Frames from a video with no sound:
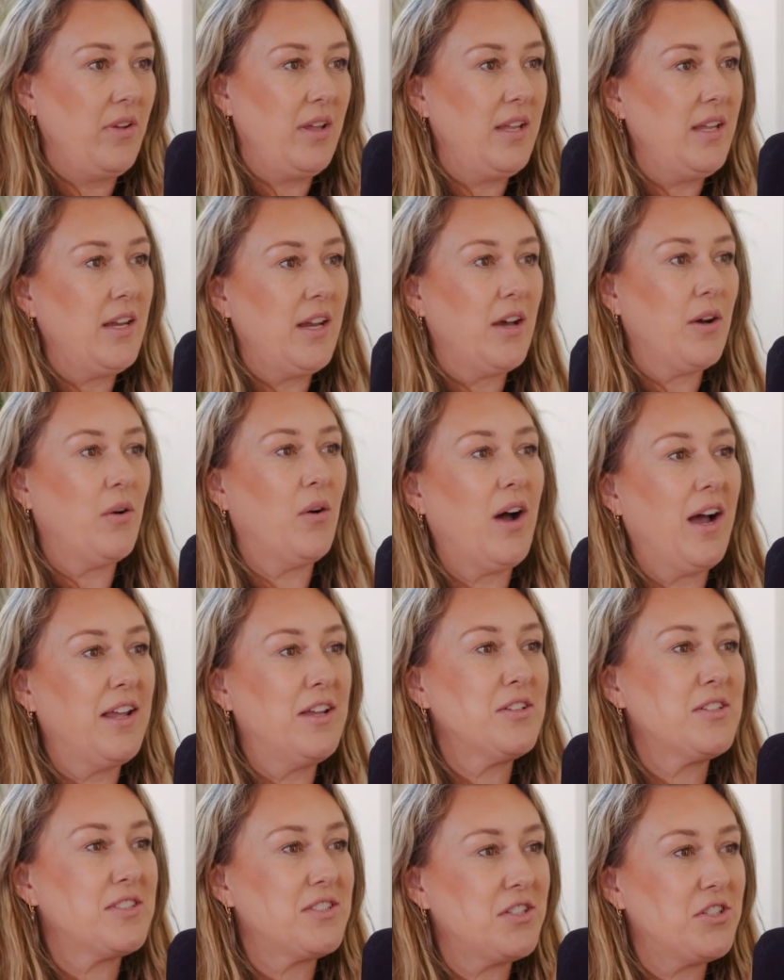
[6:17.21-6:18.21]
But, I
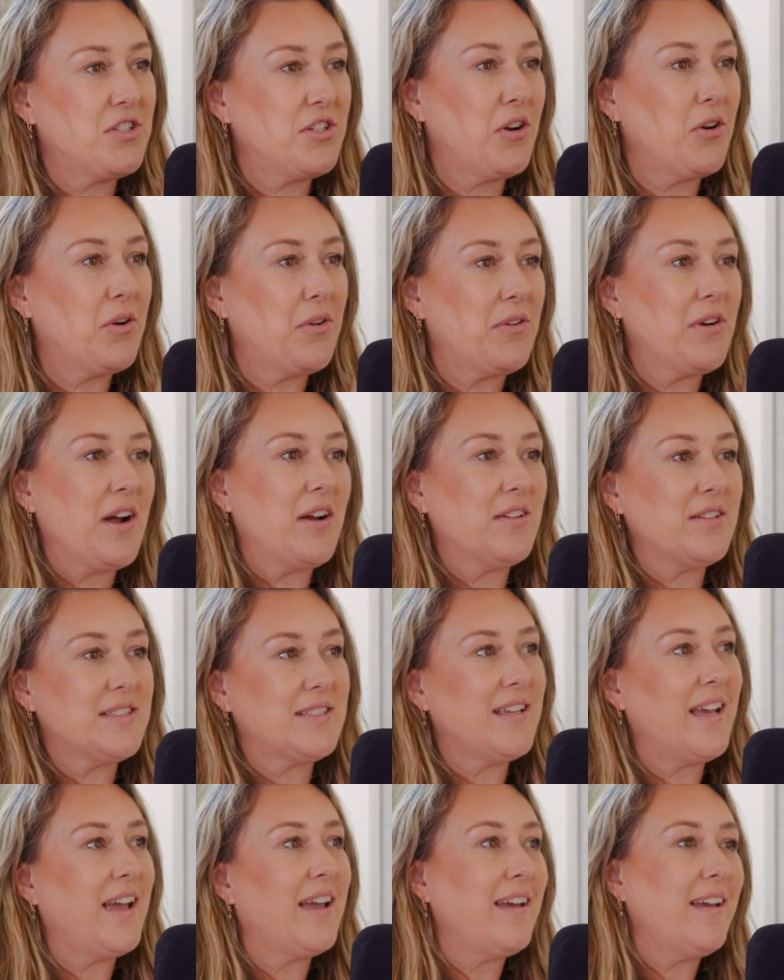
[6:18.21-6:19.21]
used to joke around and
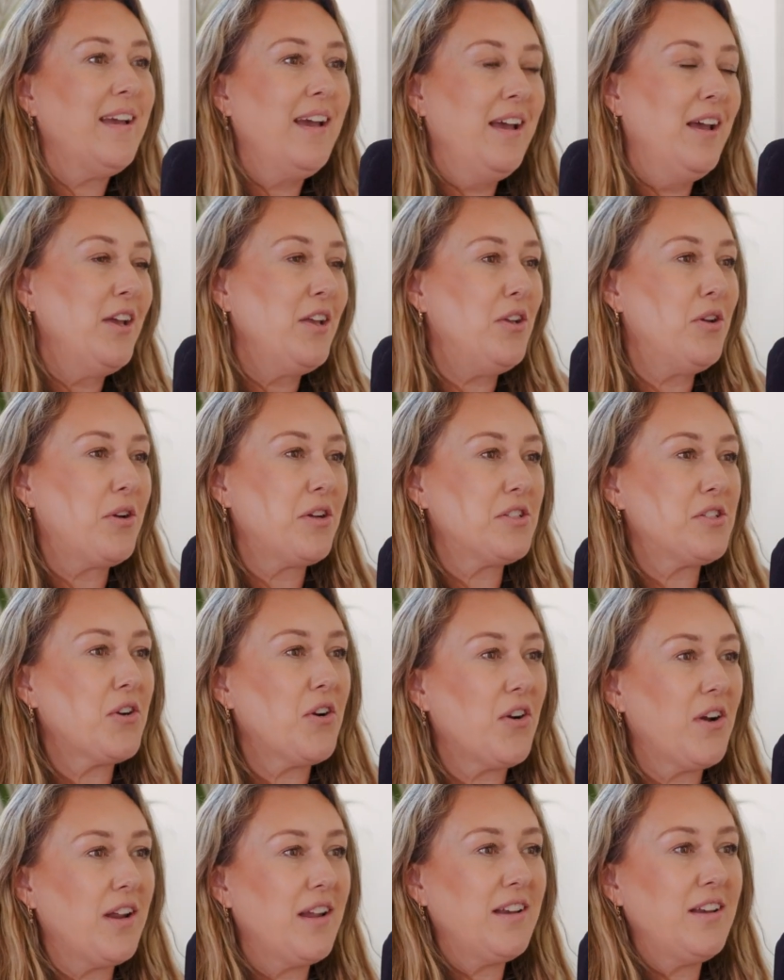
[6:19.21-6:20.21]
saying you could
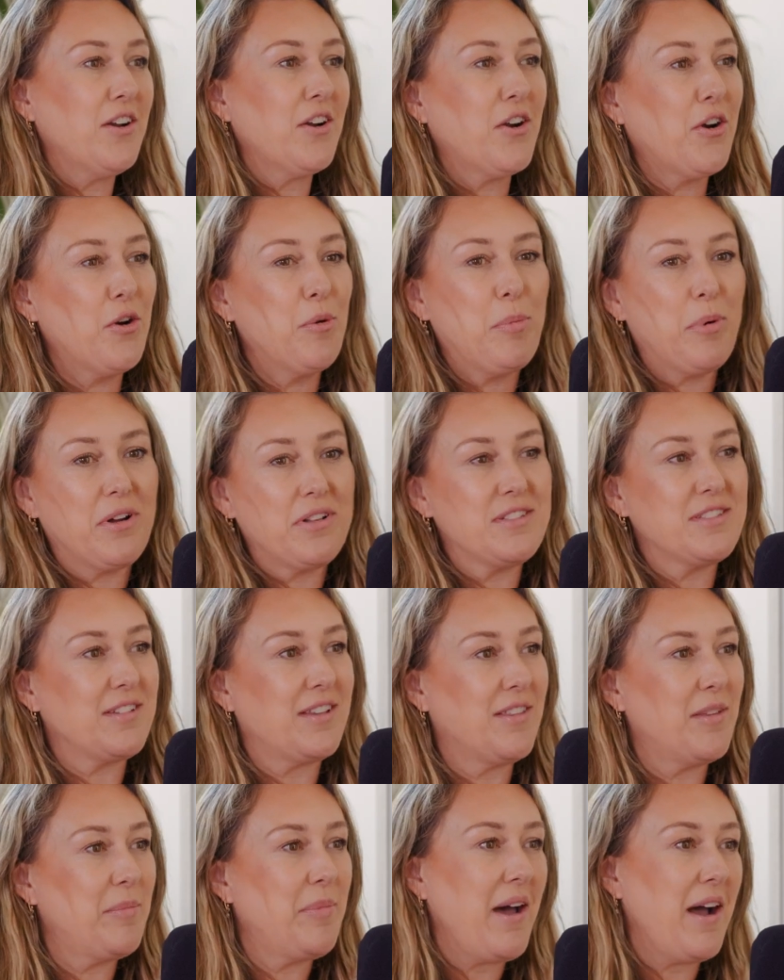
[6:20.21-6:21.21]
turn in your coupons
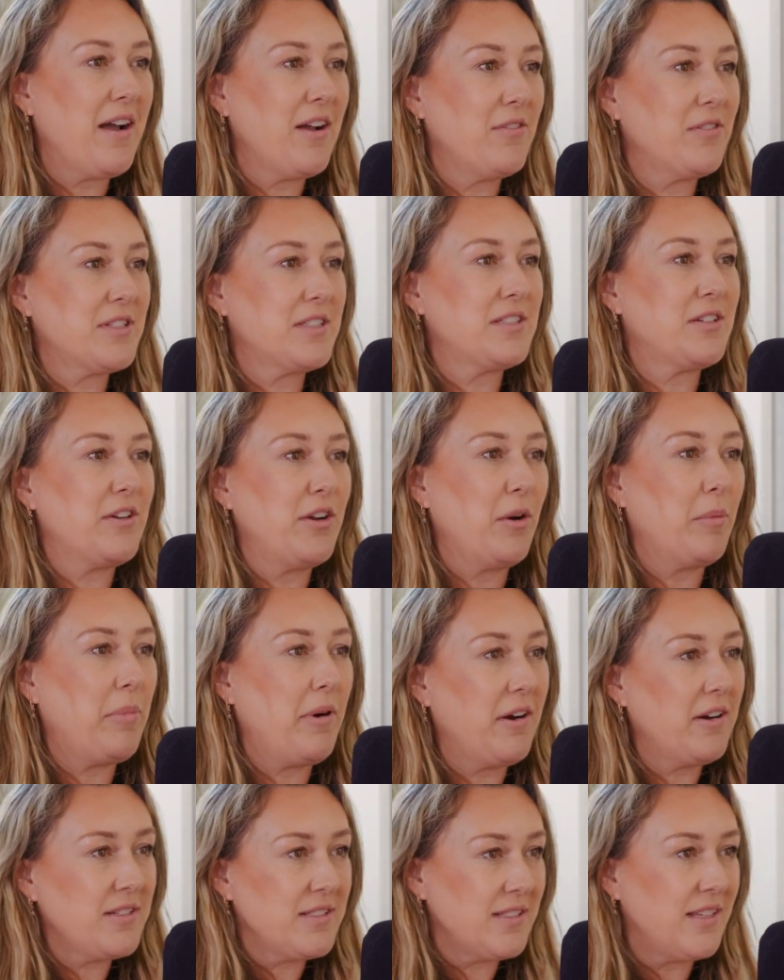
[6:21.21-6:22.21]
on the back of a cereal
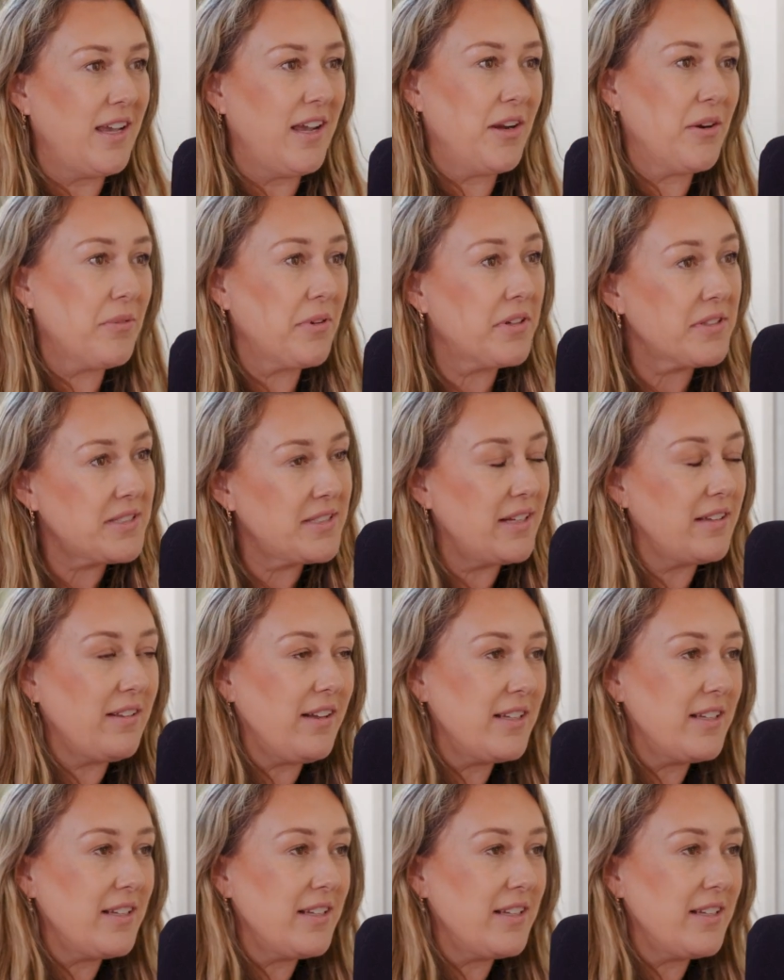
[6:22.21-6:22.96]
box and get your real estate